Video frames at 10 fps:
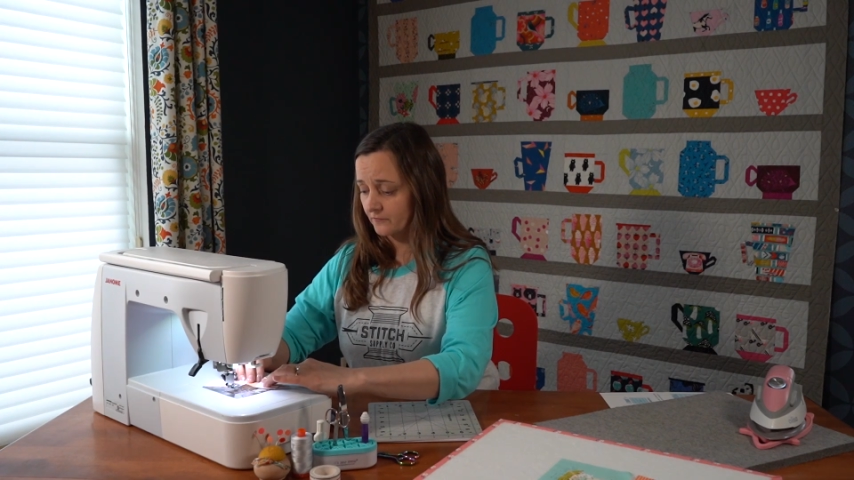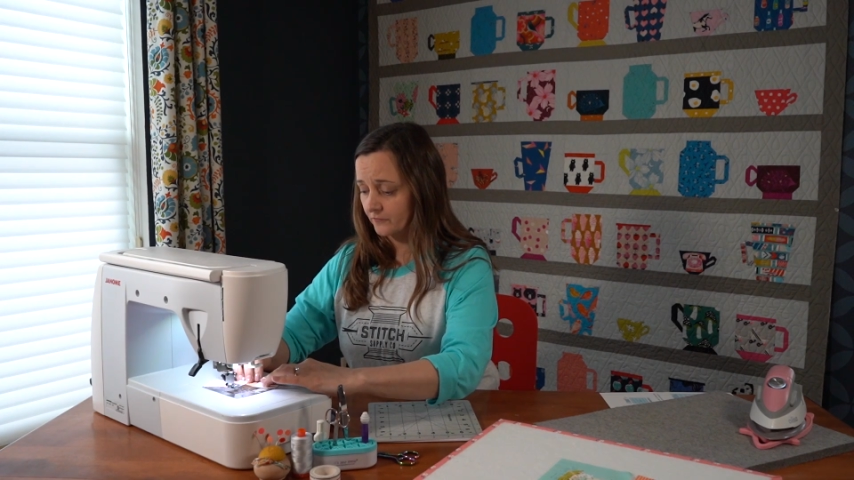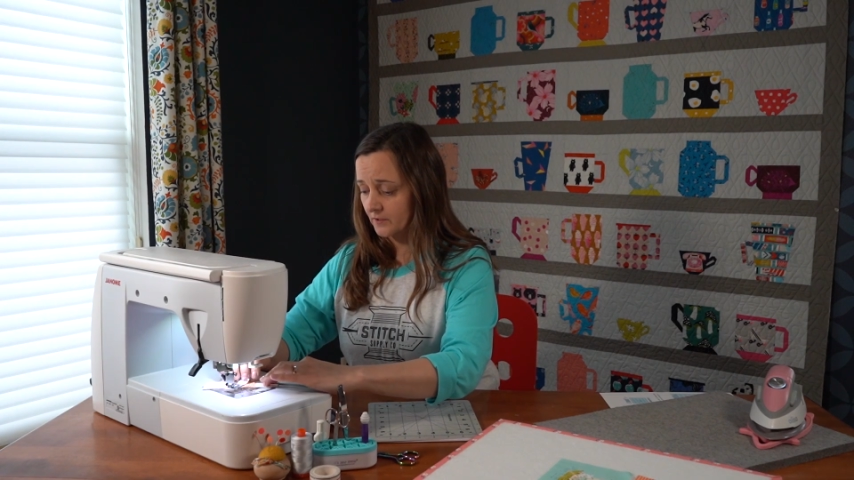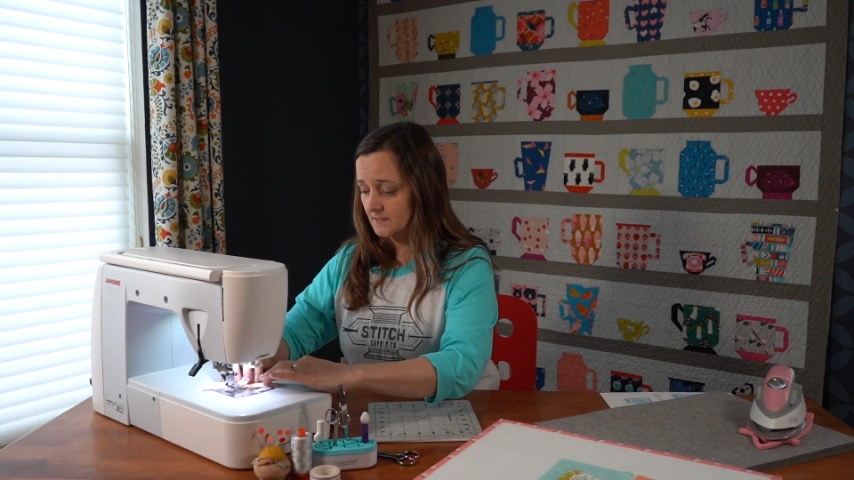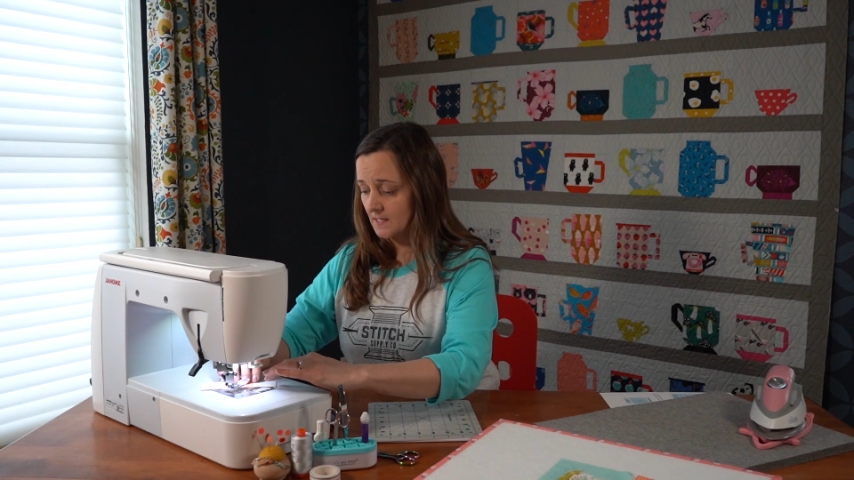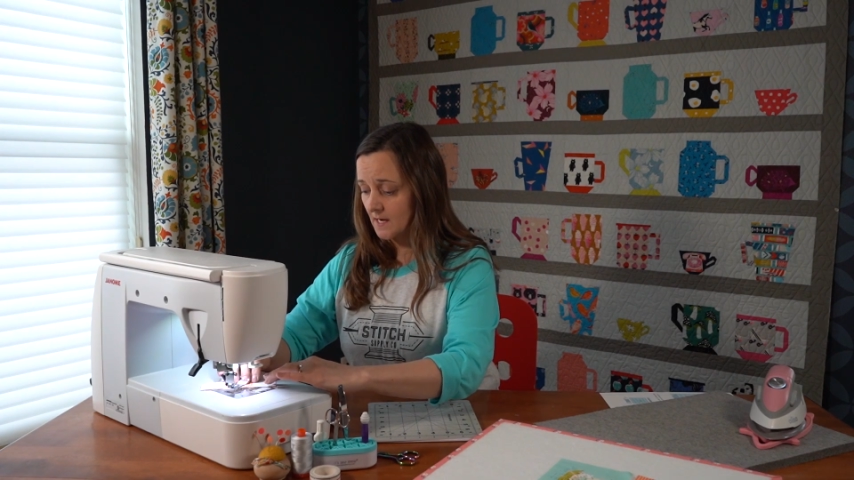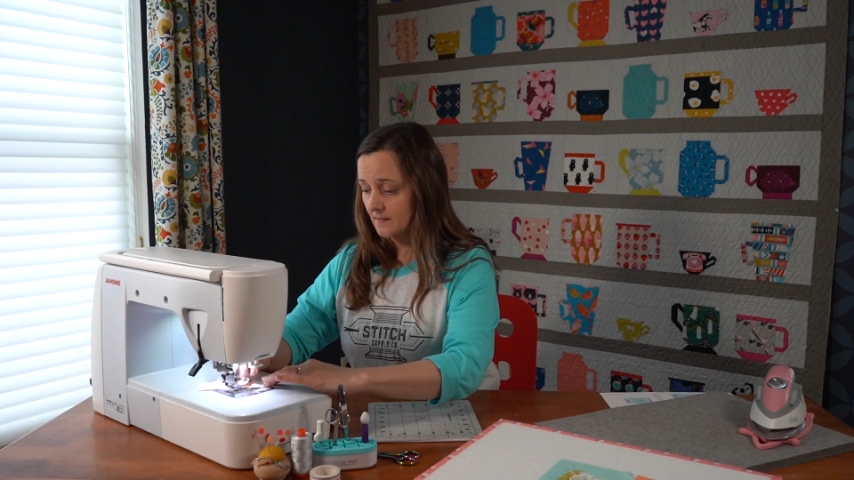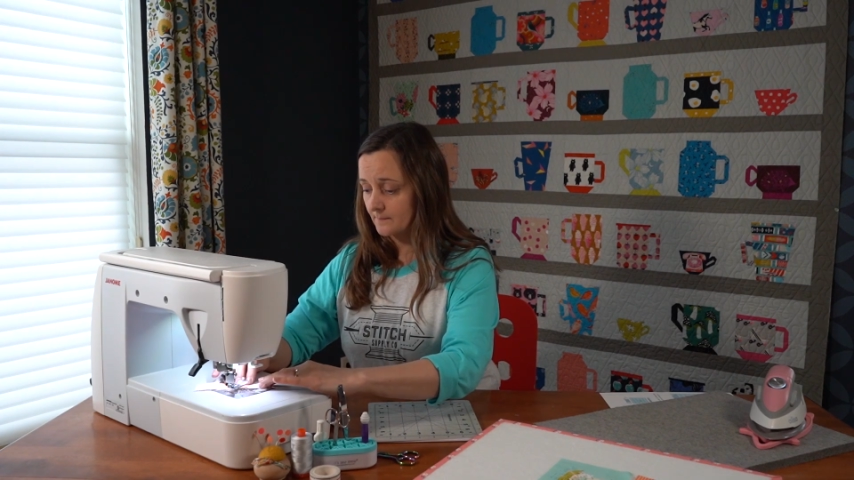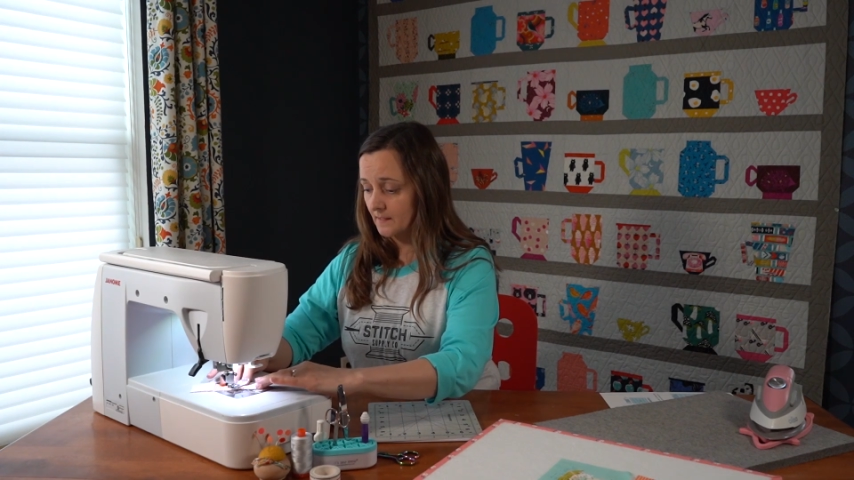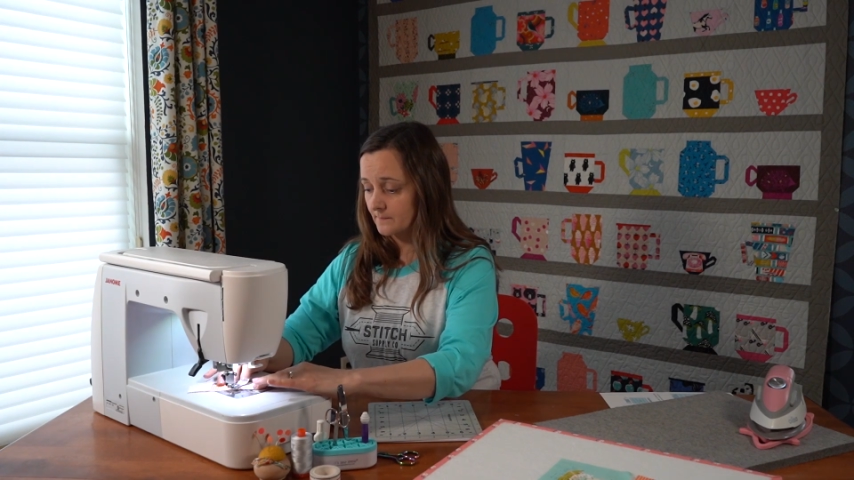foot
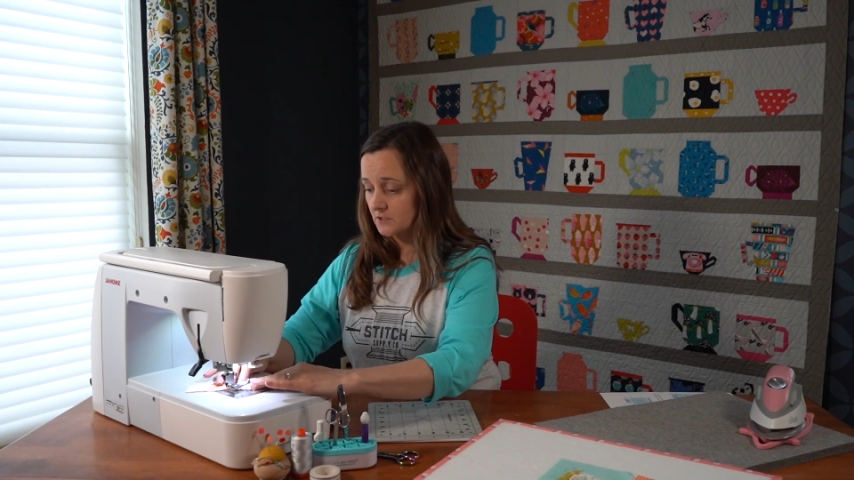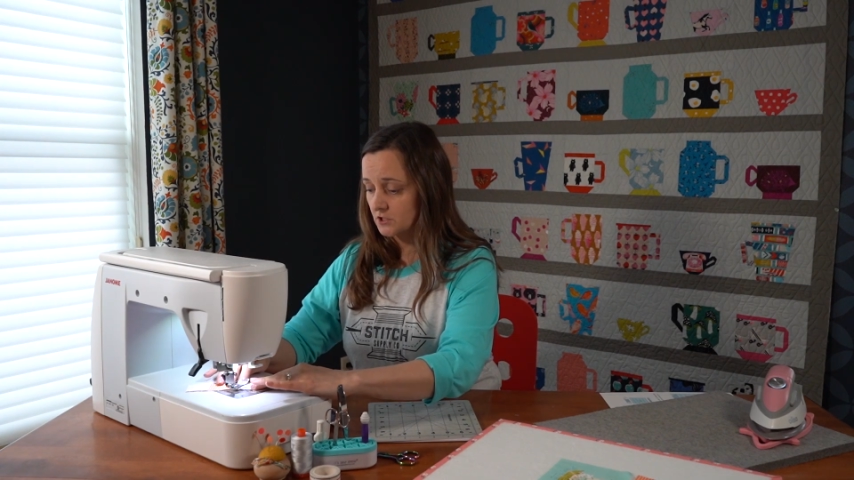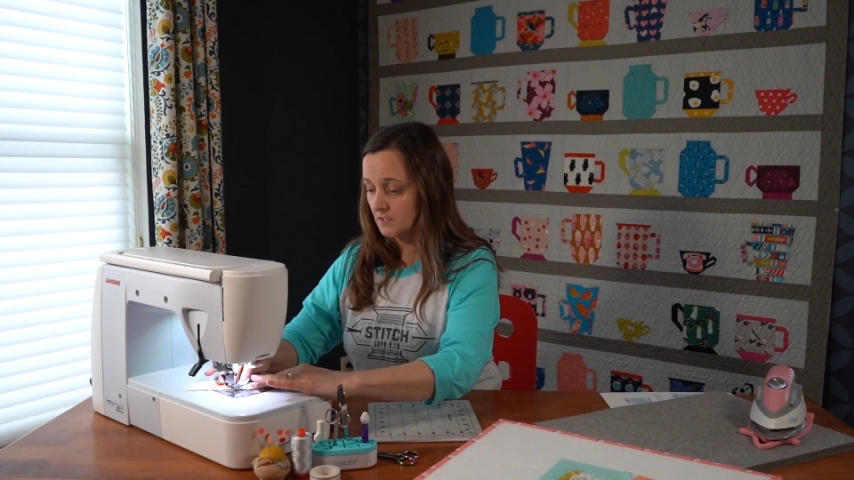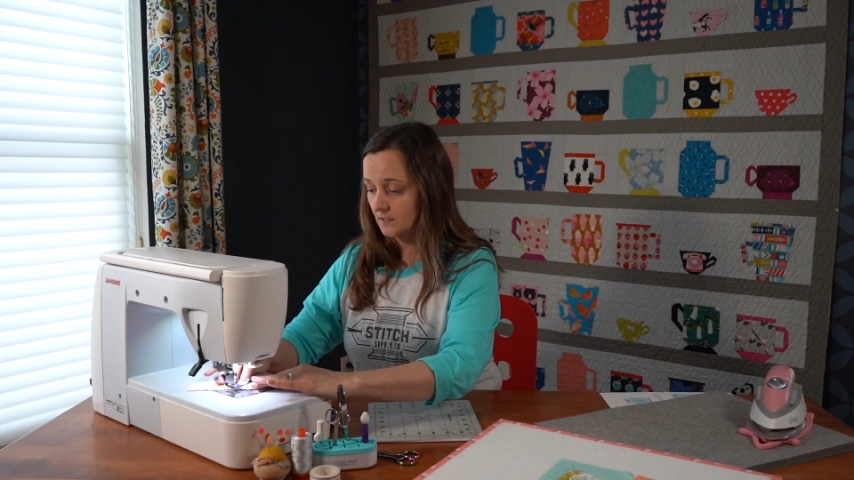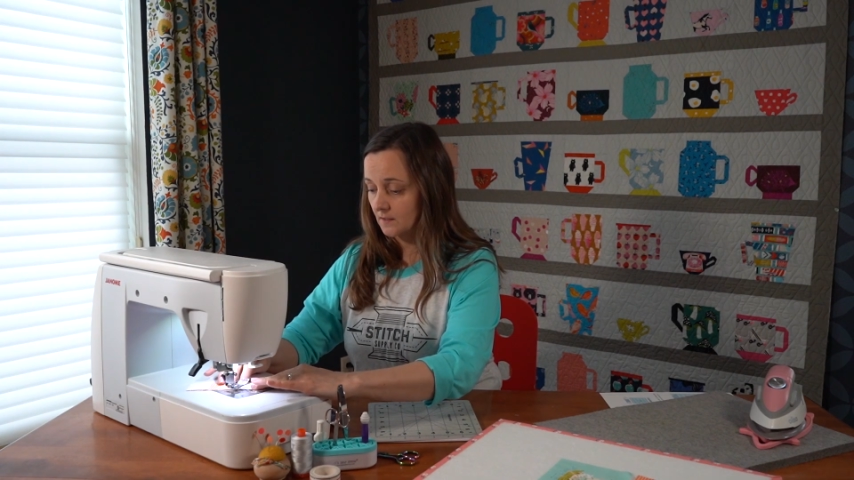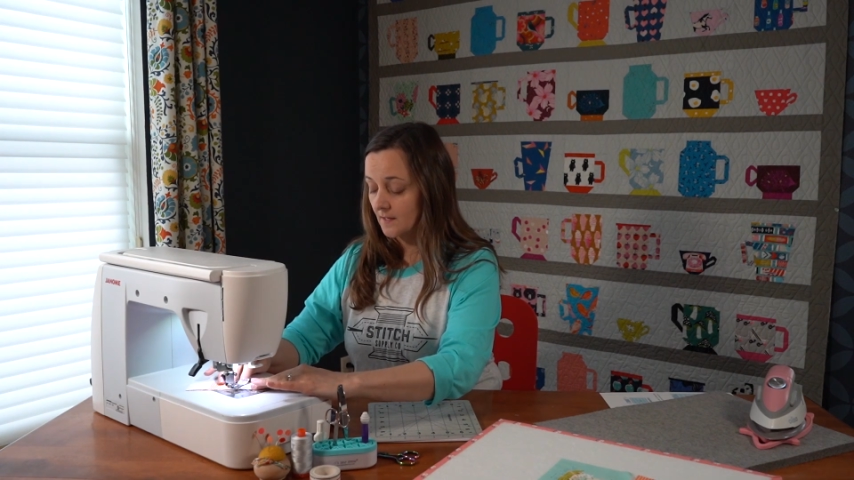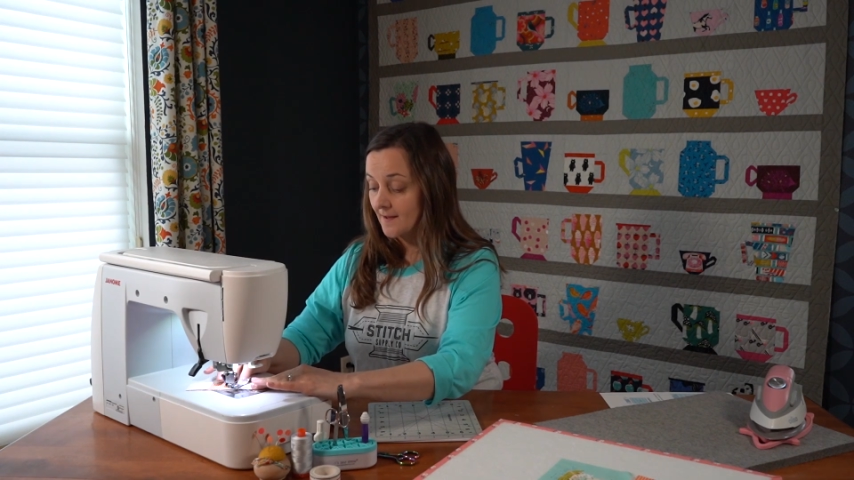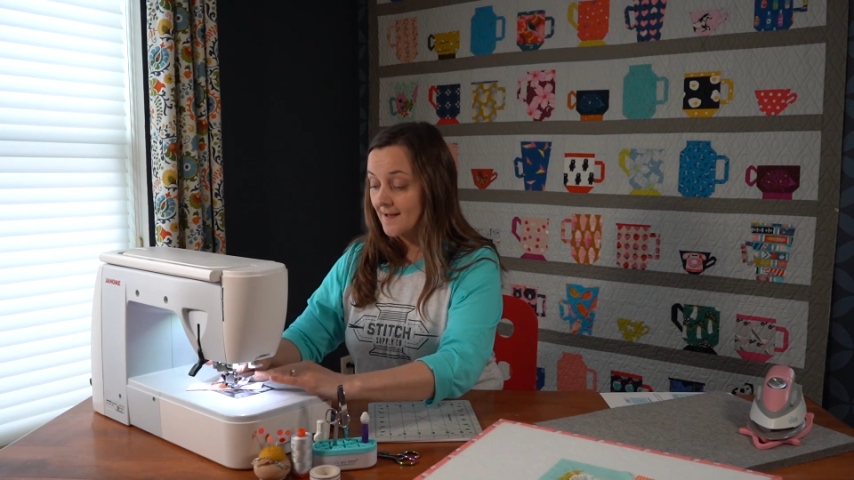on my machine,